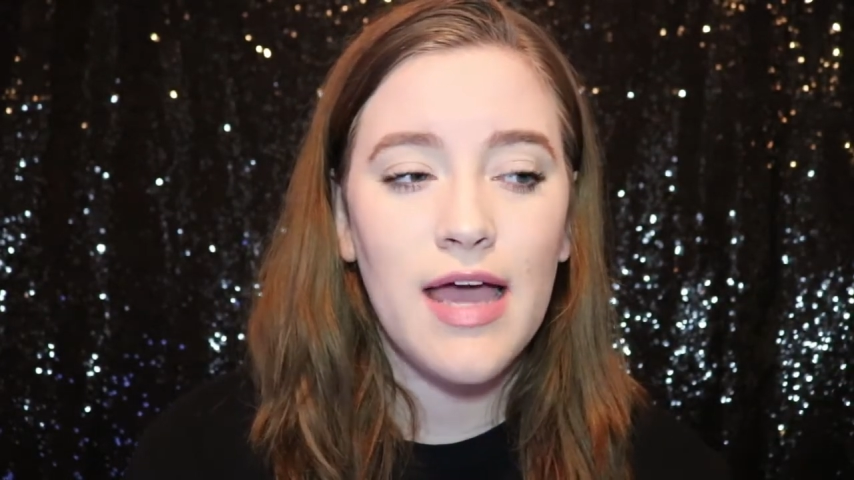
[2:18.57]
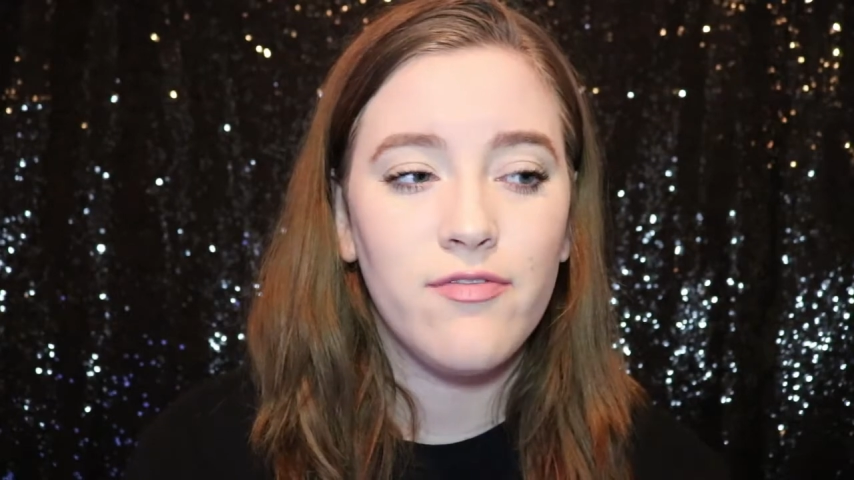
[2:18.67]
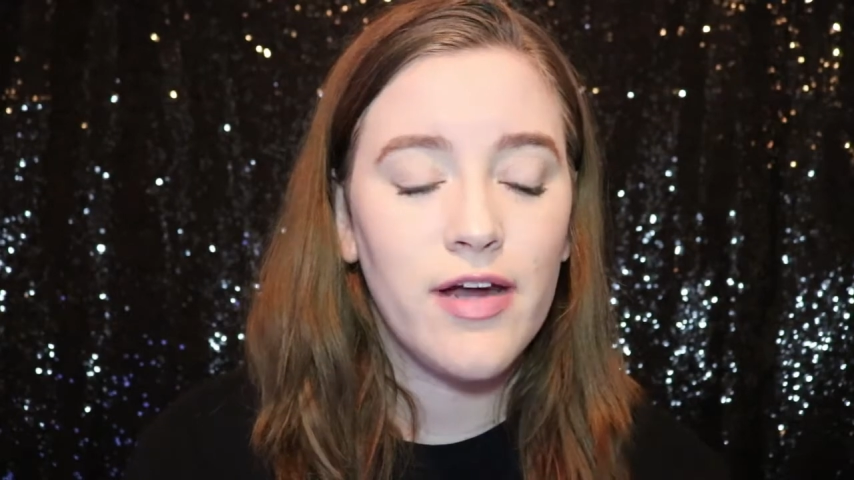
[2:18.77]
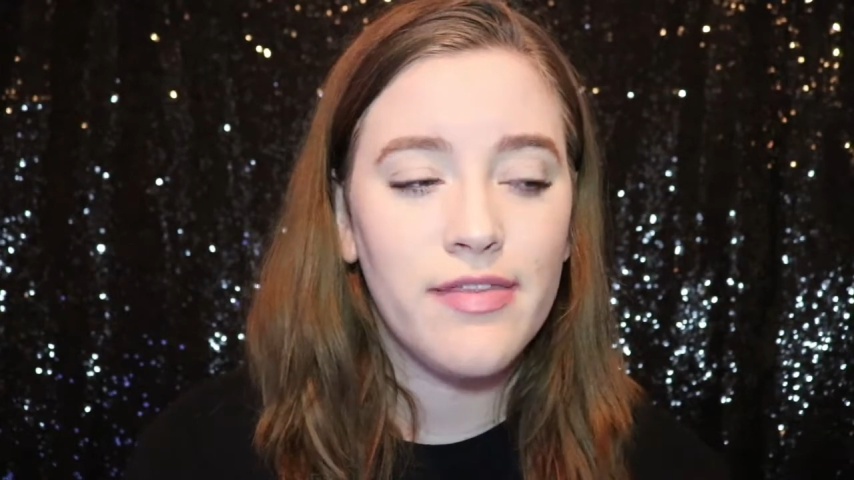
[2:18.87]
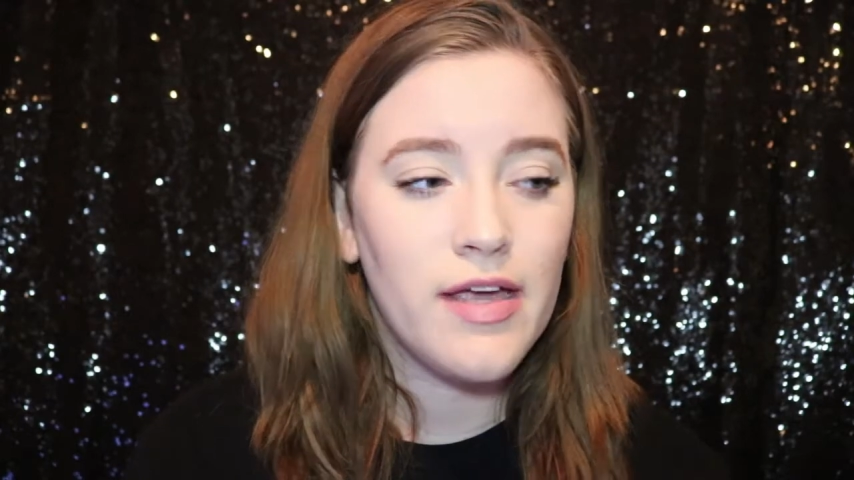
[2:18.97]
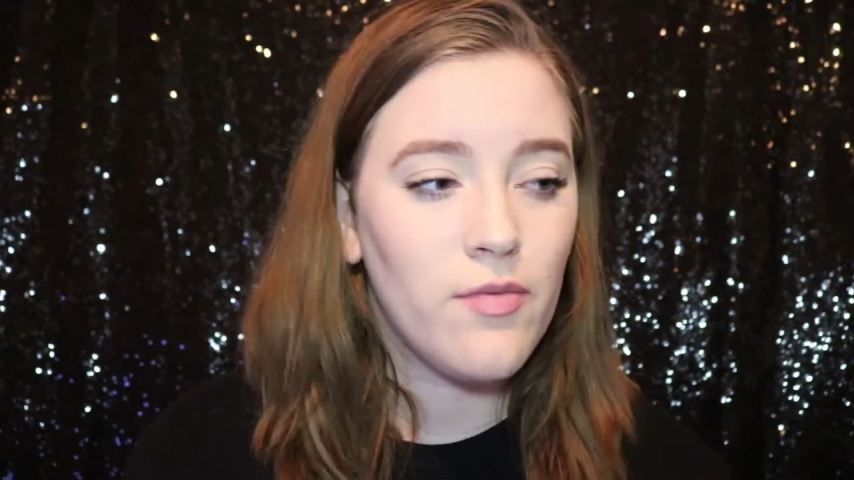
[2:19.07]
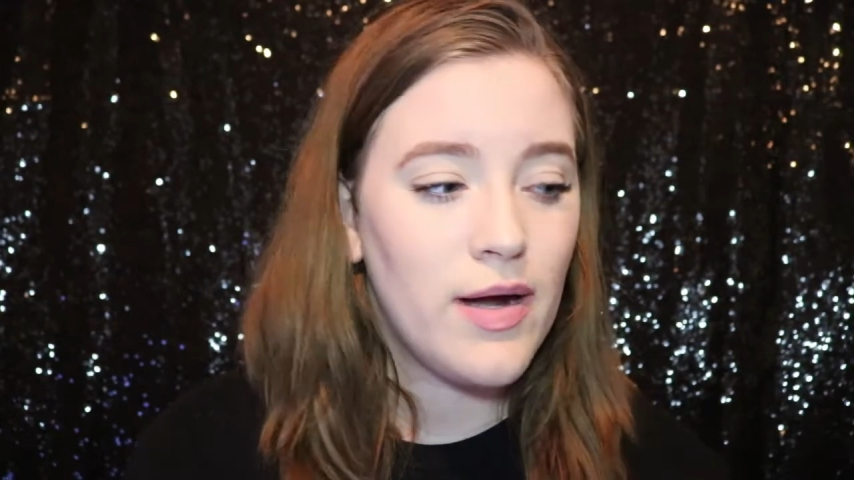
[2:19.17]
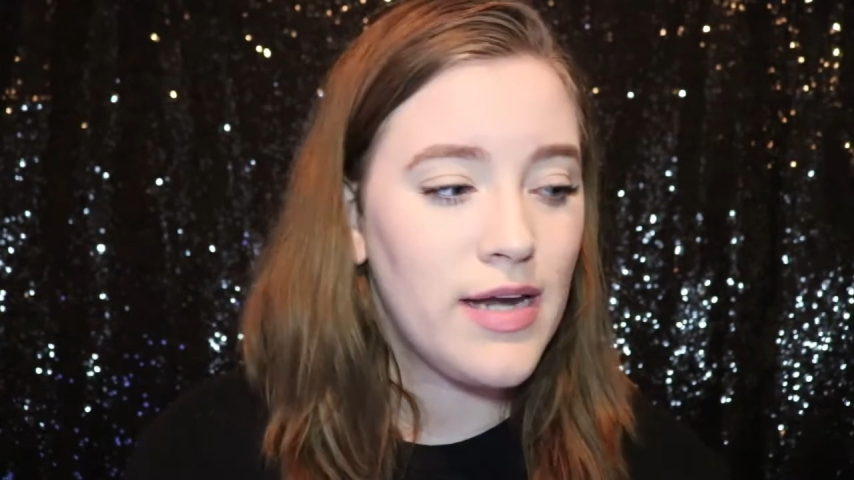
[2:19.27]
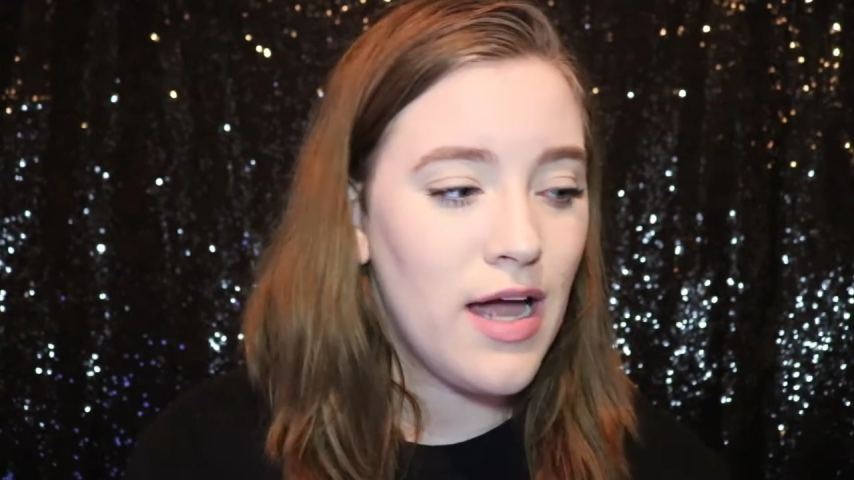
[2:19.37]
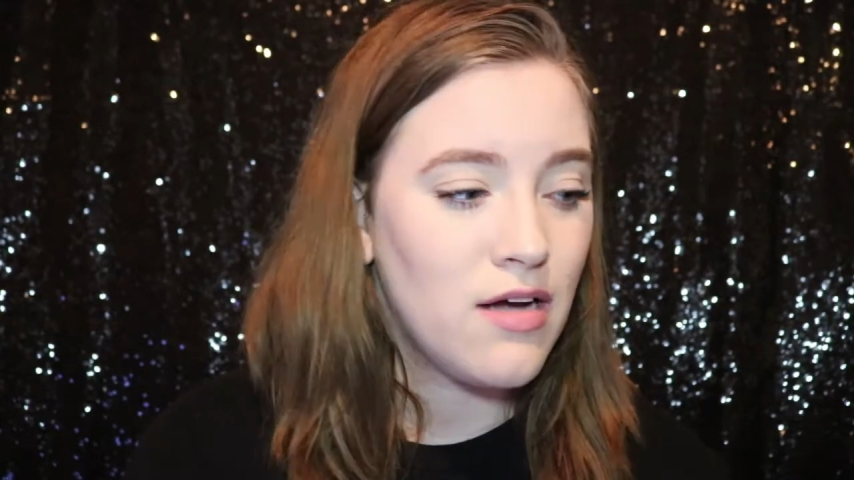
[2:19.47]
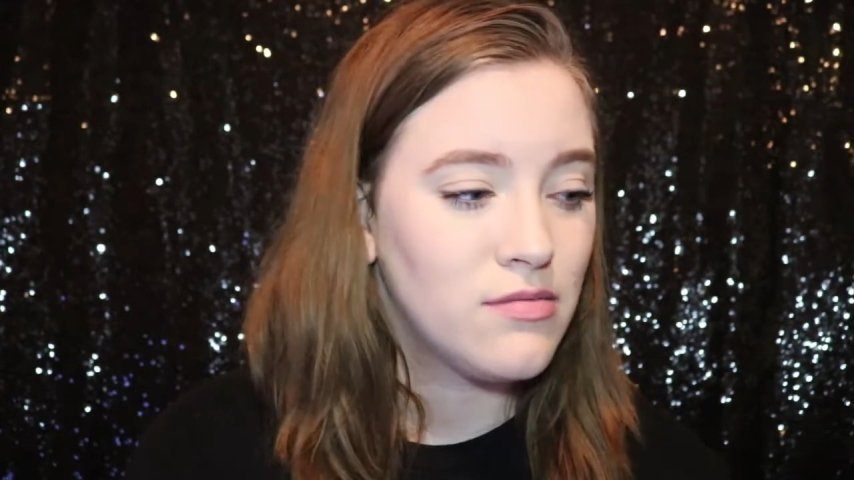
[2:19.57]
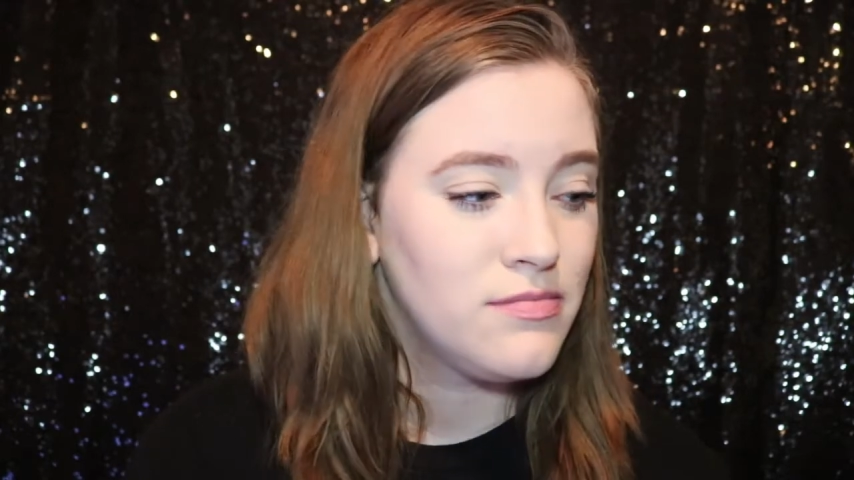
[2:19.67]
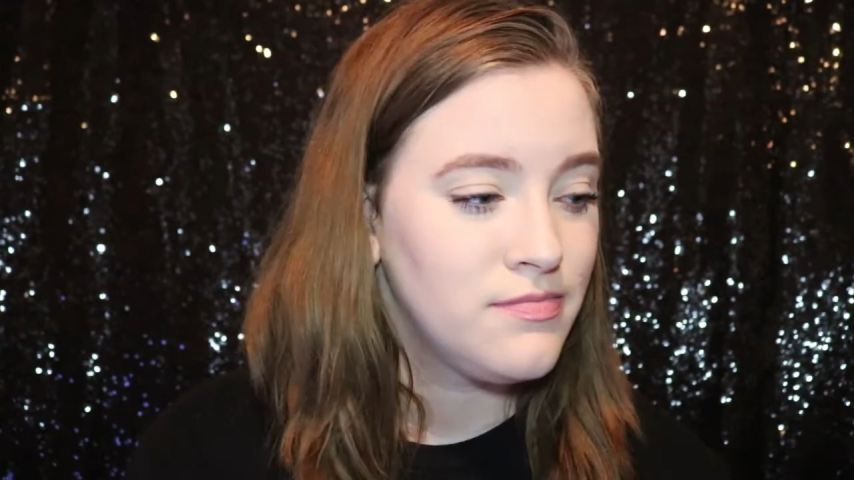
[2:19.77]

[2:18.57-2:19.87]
everything right now.